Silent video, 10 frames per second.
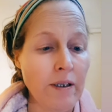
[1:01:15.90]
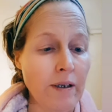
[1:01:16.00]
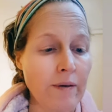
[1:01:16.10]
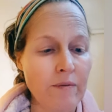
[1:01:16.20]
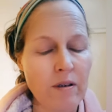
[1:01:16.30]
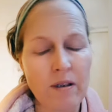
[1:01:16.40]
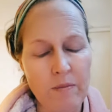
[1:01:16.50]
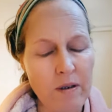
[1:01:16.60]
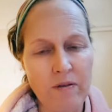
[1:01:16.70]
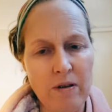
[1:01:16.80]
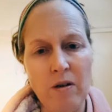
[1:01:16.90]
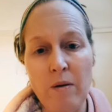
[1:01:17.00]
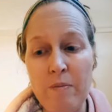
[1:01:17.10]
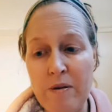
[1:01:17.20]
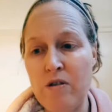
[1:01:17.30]
Yeah, I'm definitely
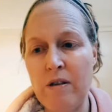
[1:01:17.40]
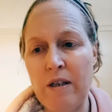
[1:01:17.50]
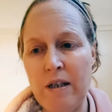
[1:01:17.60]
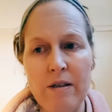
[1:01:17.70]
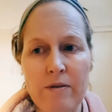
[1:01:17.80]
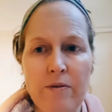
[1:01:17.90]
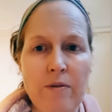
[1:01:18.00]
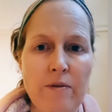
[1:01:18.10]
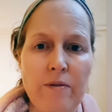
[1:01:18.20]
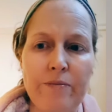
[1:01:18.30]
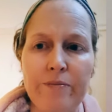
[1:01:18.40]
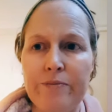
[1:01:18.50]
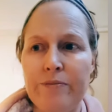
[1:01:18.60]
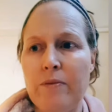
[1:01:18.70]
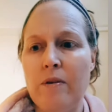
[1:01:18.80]
not. I'm a binge drinker.
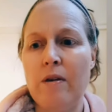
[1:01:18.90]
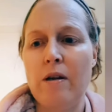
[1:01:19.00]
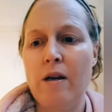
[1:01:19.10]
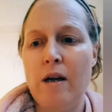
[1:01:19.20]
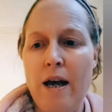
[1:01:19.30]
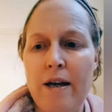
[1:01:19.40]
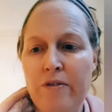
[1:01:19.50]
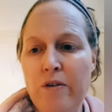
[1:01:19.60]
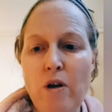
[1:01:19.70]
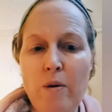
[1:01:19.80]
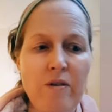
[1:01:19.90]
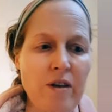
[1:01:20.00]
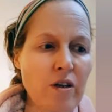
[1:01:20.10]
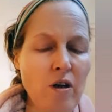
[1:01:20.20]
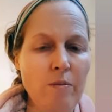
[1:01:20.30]
And if you know who
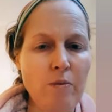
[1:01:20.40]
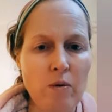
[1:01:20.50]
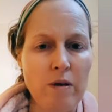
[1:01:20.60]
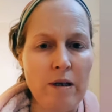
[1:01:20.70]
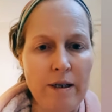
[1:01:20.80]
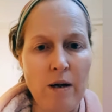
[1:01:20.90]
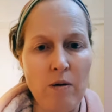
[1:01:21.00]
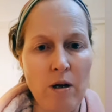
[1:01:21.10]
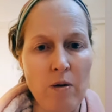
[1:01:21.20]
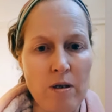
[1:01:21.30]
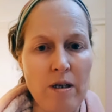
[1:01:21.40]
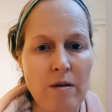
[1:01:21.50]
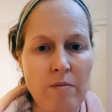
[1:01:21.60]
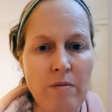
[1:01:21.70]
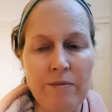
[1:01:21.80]
think you know more than the alcohol
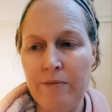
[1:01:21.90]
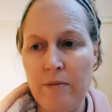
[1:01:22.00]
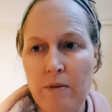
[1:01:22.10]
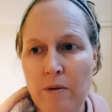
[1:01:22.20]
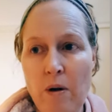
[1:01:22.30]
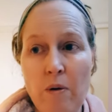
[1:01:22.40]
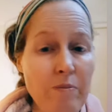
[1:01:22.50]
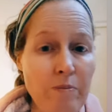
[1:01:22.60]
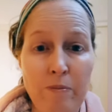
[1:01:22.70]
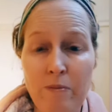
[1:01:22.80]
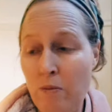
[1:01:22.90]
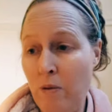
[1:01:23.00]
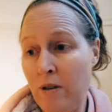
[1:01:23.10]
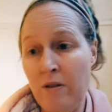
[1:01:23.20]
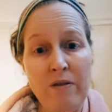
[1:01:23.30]
team, well,
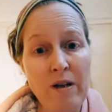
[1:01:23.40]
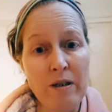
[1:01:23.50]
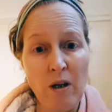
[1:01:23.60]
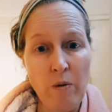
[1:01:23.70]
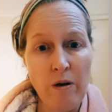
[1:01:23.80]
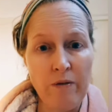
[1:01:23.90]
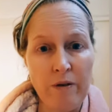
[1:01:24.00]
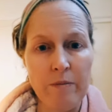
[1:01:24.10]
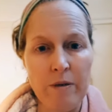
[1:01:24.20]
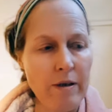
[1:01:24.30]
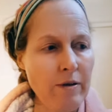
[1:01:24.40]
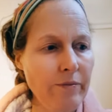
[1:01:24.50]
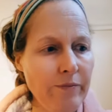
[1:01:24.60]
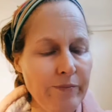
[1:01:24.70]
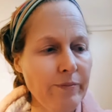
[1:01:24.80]
what the fuck? Go work for them then.
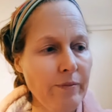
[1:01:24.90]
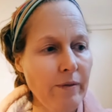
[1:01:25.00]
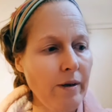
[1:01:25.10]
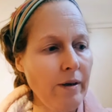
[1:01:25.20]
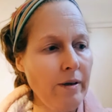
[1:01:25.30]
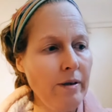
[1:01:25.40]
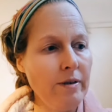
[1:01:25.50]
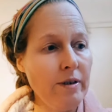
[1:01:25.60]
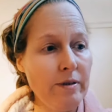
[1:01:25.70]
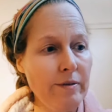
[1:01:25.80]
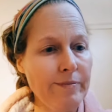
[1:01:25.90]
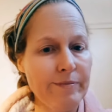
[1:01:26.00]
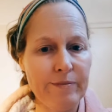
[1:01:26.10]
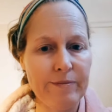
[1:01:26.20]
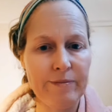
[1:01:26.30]
Yes.
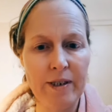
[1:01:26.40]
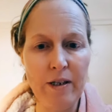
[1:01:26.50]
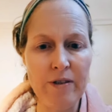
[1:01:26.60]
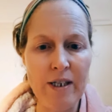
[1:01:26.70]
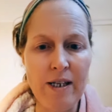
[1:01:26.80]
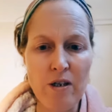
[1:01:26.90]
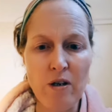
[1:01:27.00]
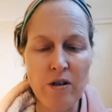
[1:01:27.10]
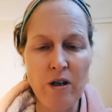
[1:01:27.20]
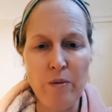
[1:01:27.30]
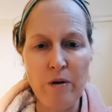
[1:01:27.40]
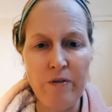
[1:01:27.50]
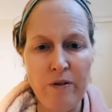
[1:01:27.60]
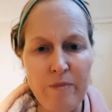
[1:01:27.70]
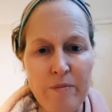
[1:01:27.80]
Get off TikTok and go
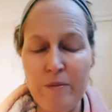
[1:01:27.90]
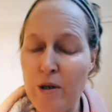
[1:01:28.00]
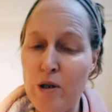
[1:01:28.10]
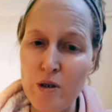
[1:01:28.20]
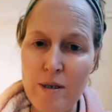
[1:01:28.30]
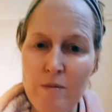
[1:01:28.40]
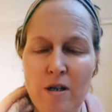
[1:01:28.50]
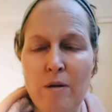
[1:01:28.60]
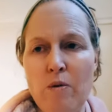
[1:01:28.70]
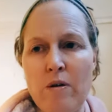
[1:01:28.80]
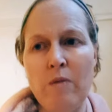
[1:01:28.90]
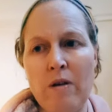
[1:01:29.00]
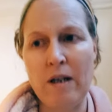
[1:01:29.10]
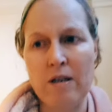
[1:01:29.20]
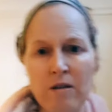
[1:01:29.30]
work for them, because you seem to know more than
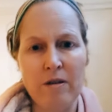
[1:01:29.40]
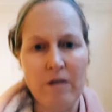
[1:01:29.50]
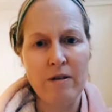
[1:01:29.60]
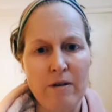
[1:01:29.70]
what they do.